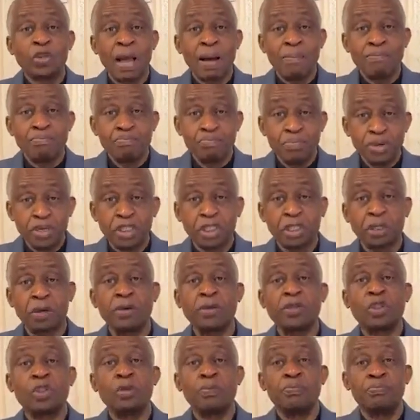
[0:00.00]
So
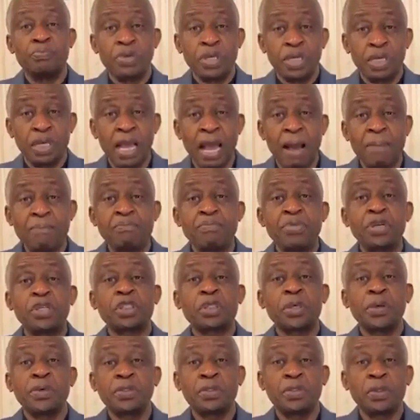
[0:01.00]
ambition to be,
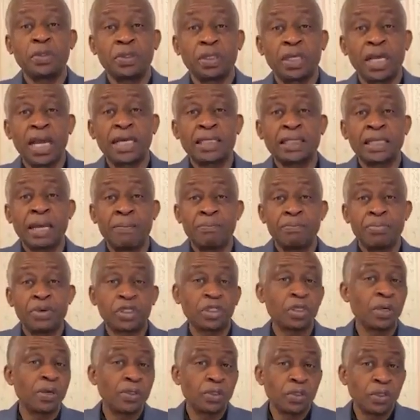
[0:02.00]
ambition to get,
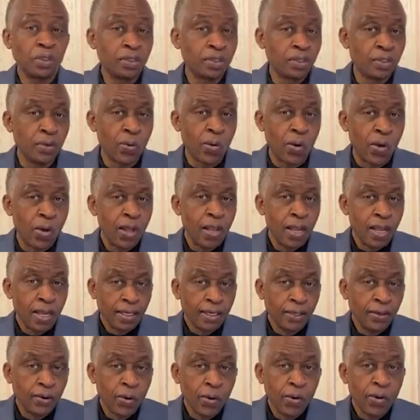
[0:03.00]
ambition to do,
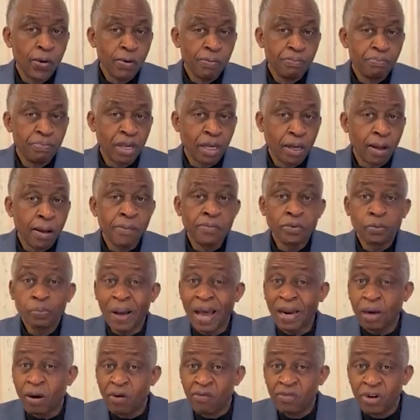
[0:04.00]
you know,
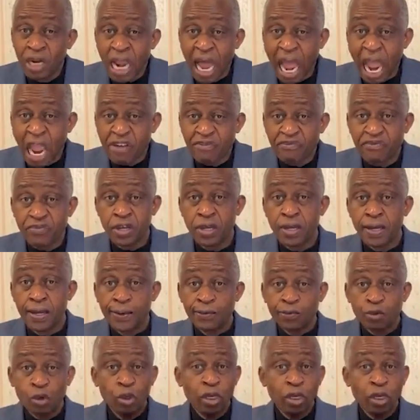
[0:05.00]
becomes part of life.